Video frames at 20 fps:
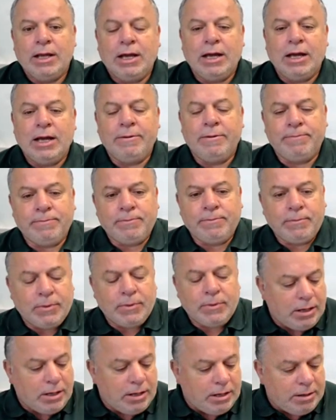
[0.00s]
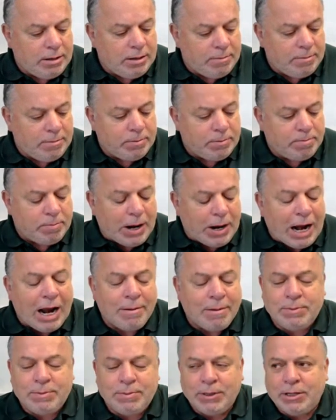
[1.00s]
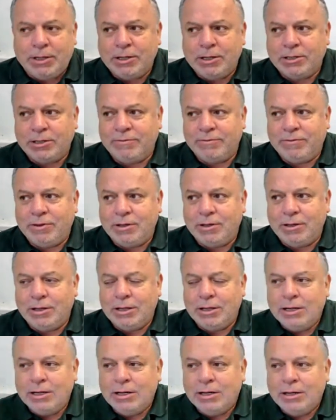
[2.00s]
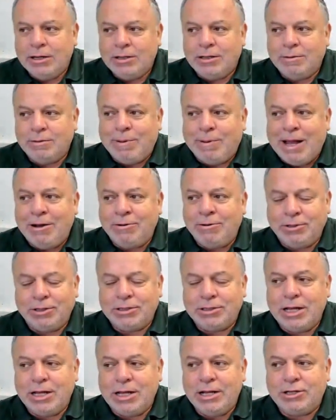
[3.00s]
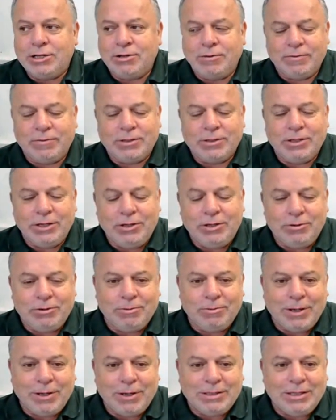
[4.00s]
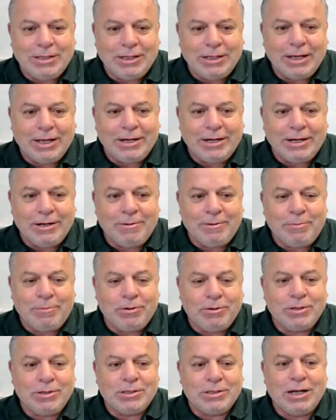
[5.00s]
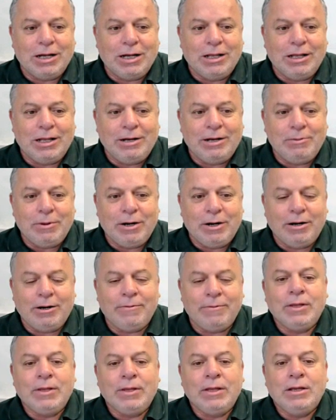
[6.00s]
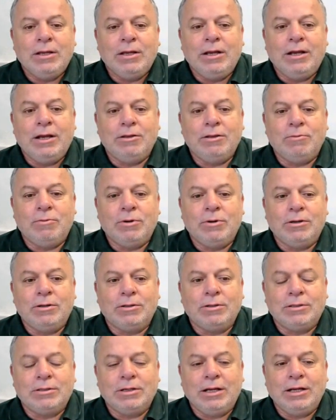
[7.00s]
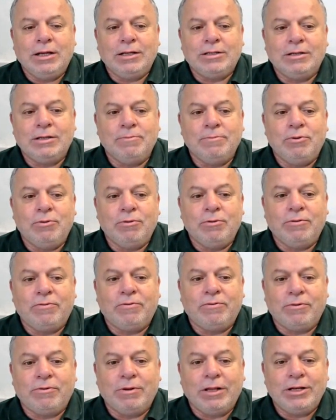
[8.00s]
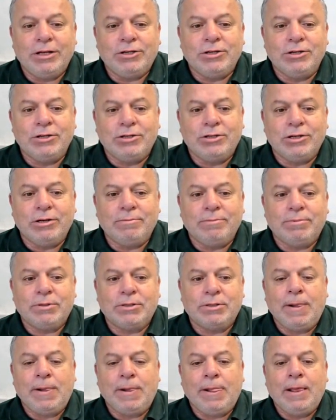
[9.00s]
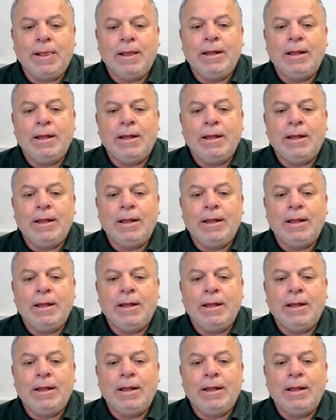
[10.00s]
Perhaps because of the boundless nature of the sea, you can basically get in a boat and sail anywhere in the world. It's important for relationships.